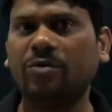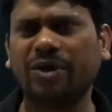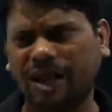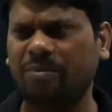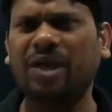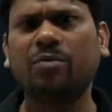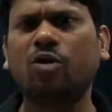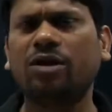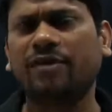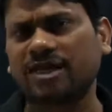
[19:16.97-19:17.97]
We have many
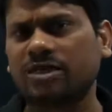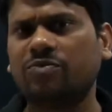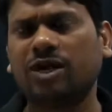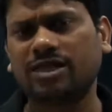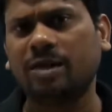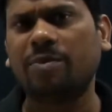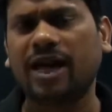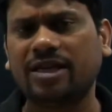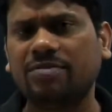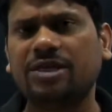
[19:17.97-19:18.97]
more devices, for example,
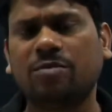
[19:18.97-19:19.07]
IGBT,